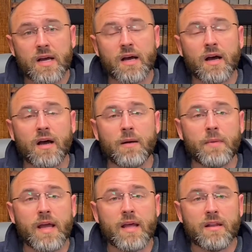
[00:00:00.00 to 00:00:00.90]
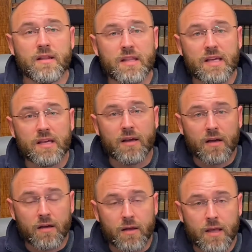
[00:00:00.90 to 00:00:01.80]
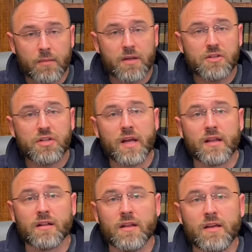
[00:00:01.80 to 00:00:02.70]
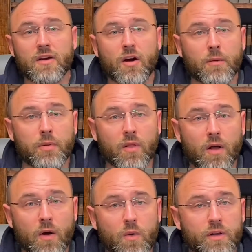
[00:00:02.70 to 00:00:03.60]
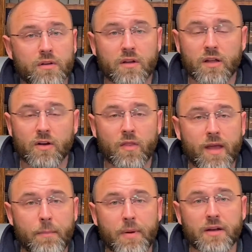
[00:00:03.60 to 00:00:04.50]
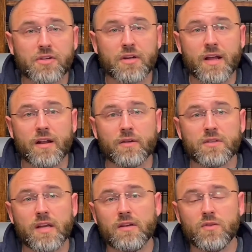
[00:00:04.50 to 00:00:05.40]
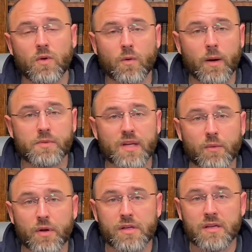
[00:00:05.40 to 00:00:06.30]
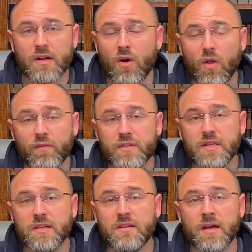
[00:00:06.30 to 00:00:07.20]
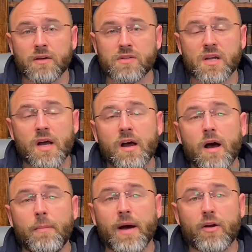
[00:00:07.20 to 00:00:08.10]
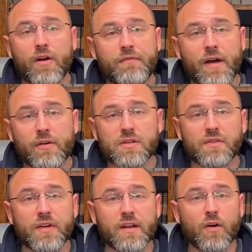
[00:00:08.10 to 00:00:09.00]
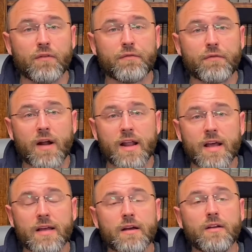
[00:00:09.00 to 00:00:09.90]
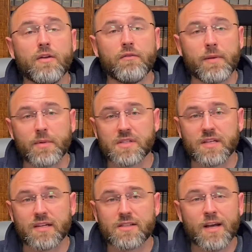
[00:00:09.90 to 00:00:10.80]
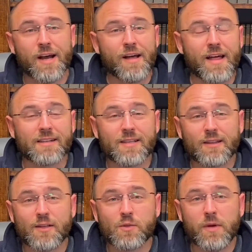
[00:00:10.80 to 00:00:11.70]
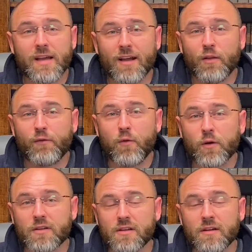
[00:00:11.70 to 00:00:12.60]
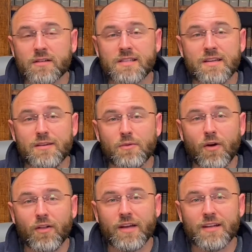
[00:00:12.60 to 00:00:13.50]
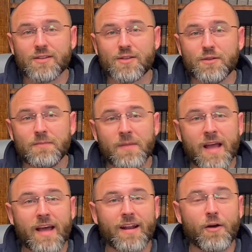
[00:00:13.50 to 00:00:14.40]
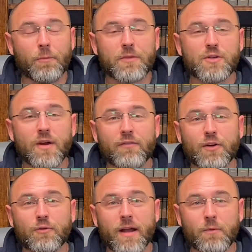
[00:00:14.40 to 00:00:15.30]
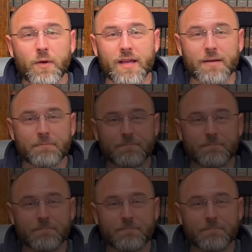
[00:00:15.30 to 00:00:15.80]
um, and the image and link are below. Click on that picture and it'll take you to our website where you can get all of the details about our founders event on Friday, November 6th. That's it this week. I look forward to seeing you all again soon, and I hope that you have a great week.